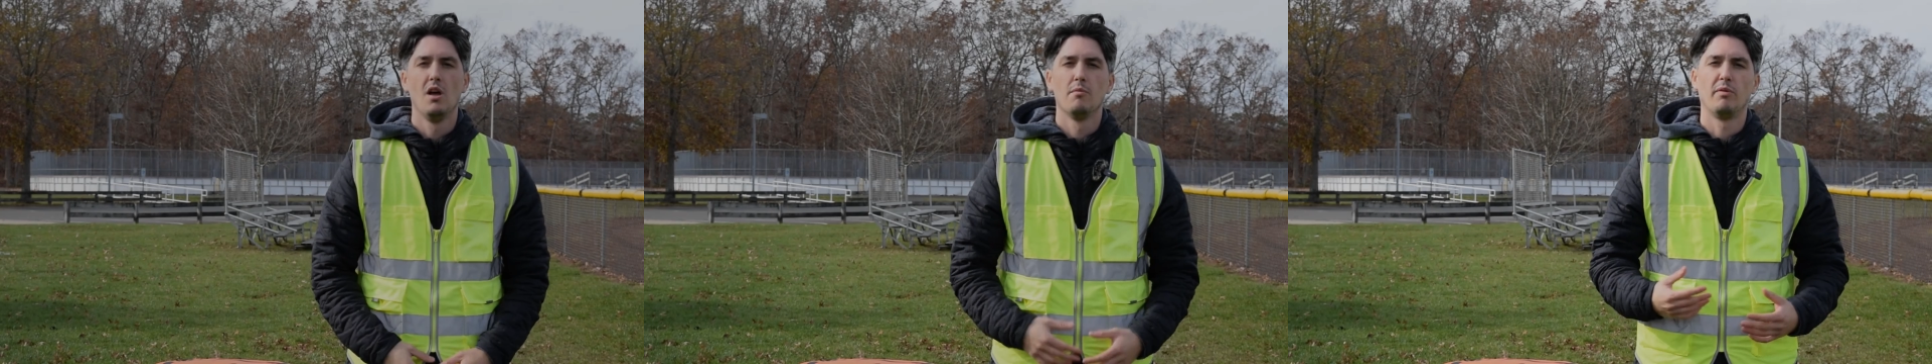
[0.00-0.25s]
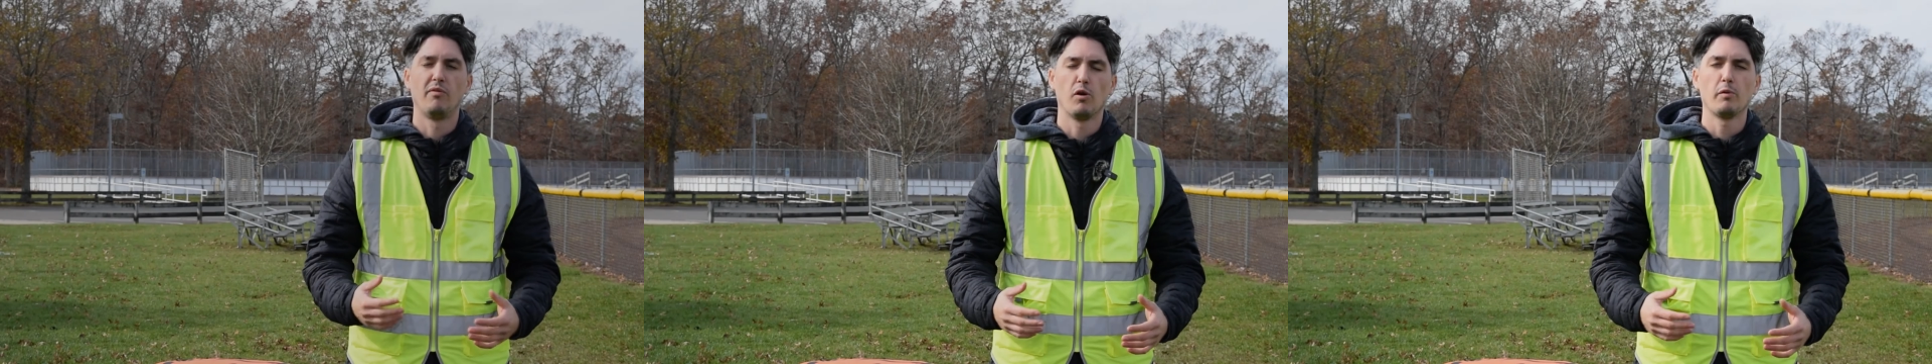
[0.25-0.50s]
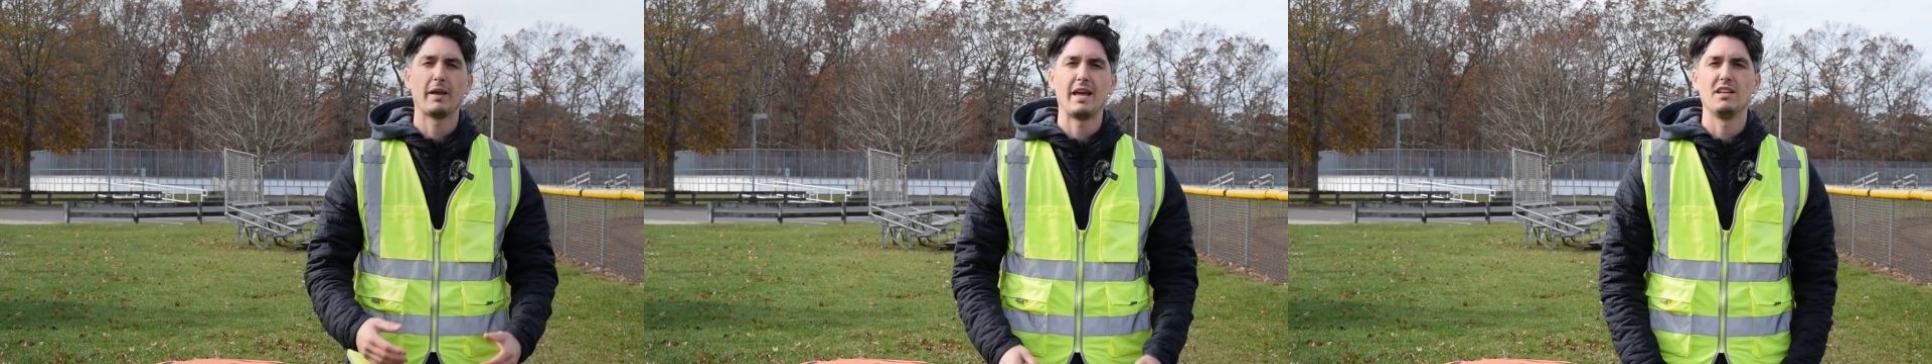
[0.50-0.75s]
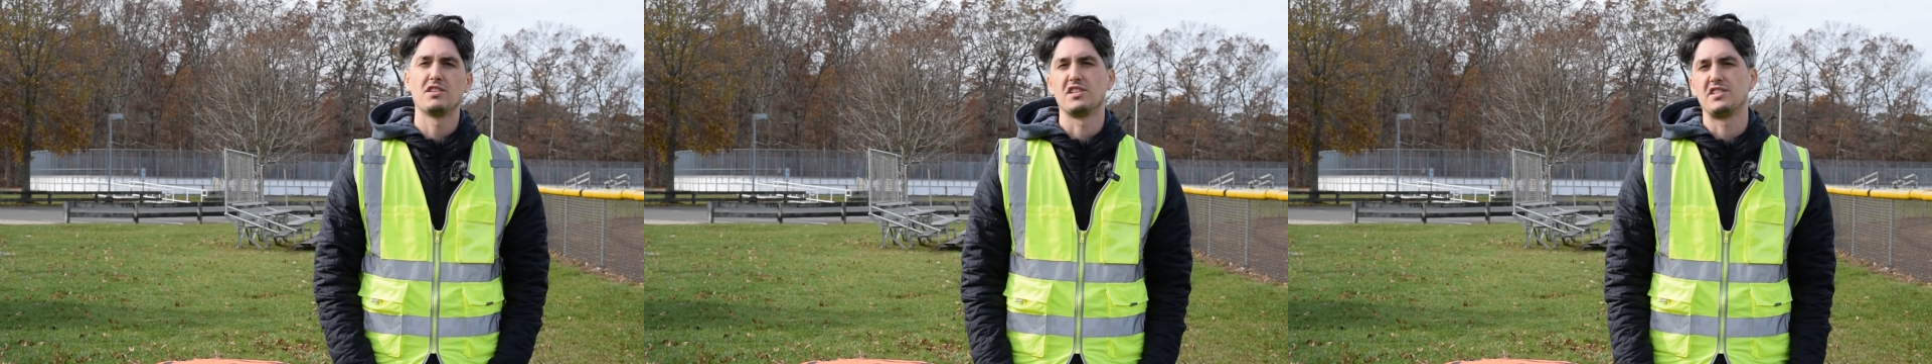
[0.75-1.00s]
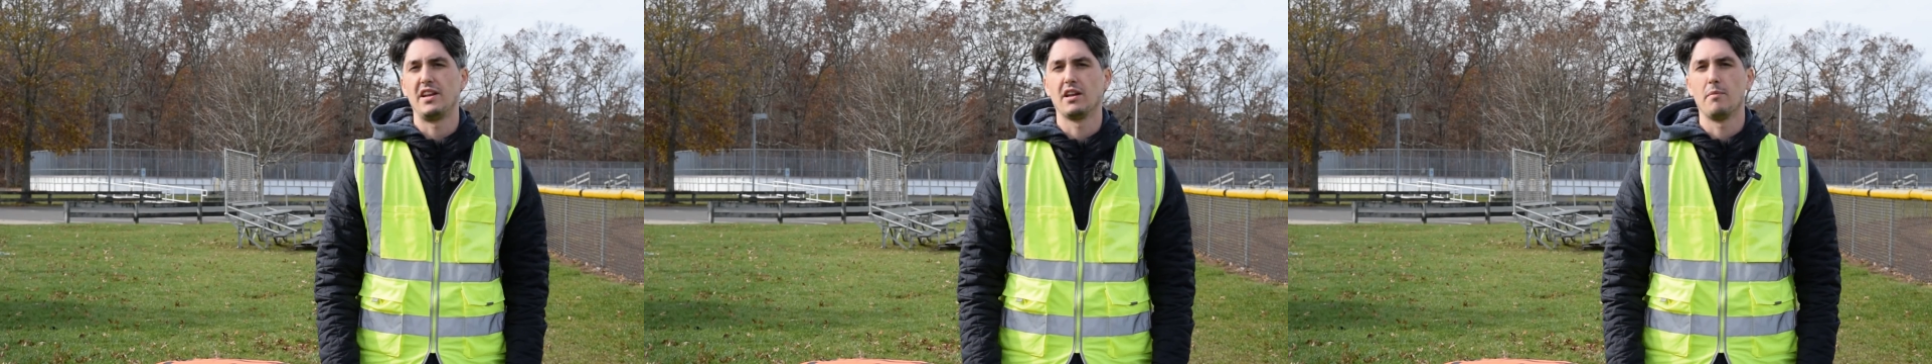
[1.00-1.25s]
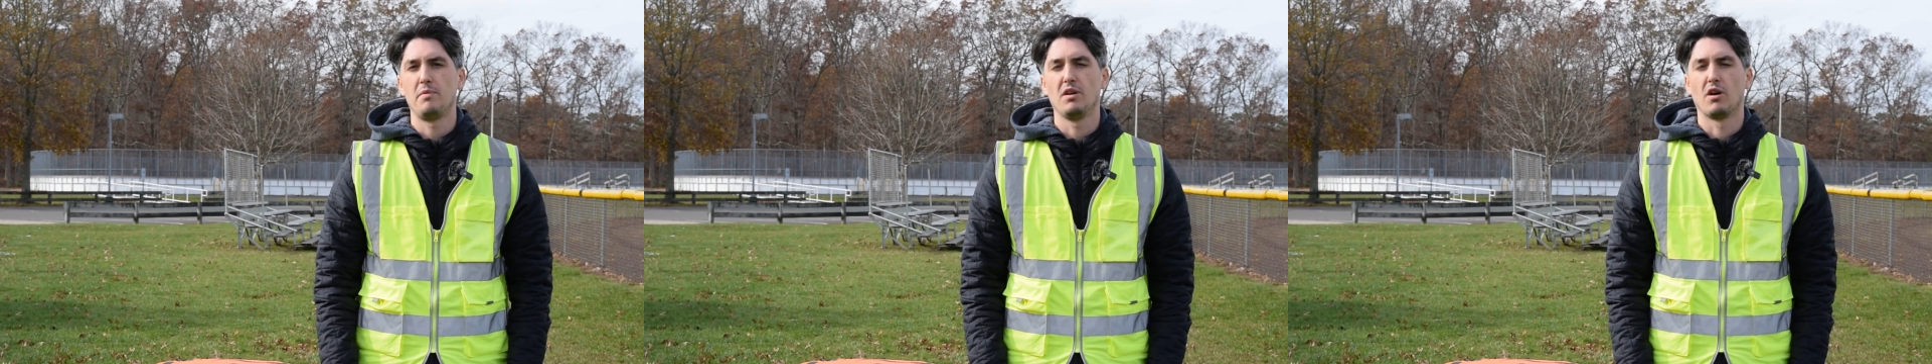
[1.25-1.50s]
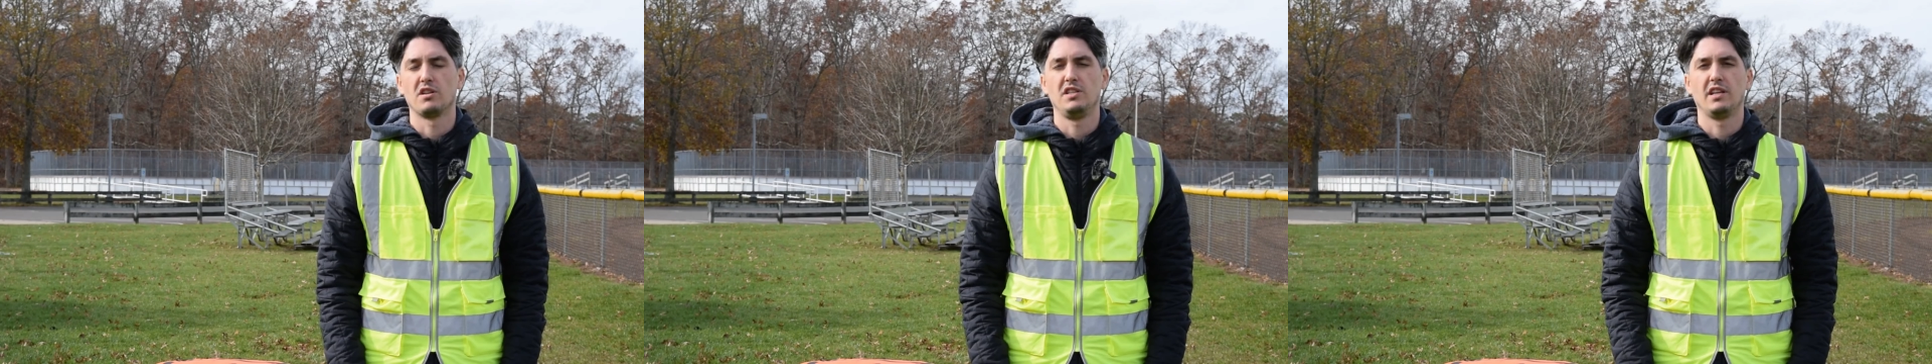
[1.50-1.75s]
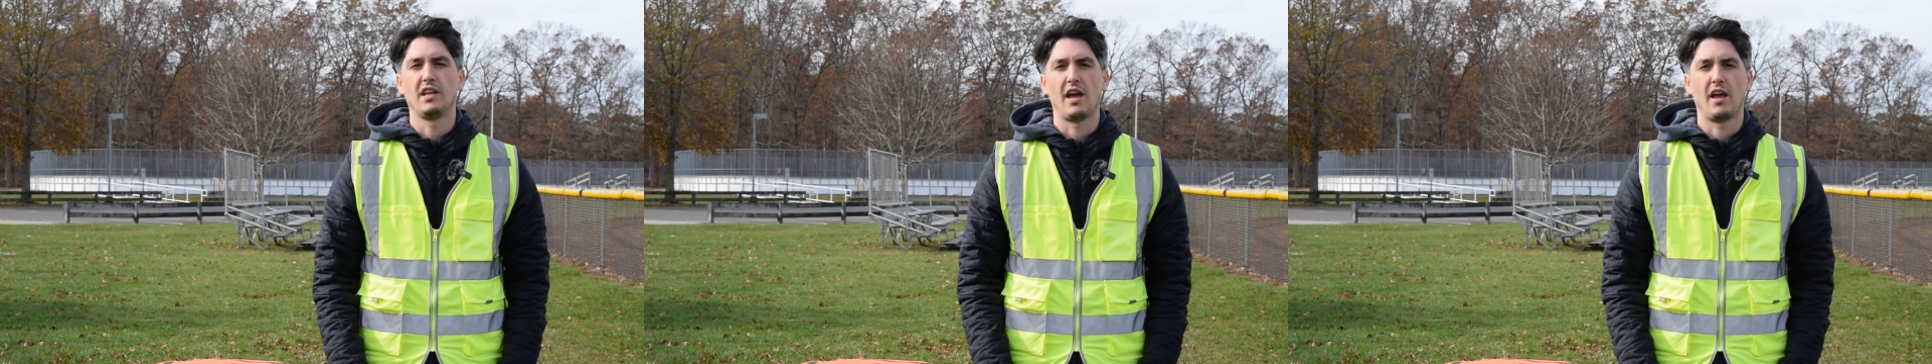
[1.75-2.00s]
Before we get into setting up the
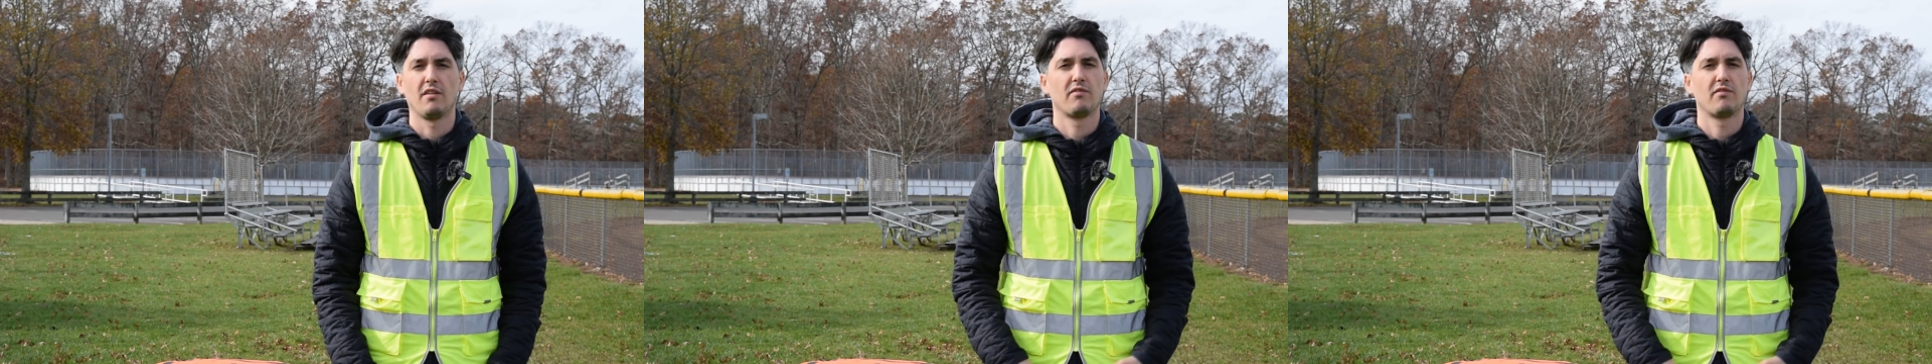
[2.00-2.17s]
RTK,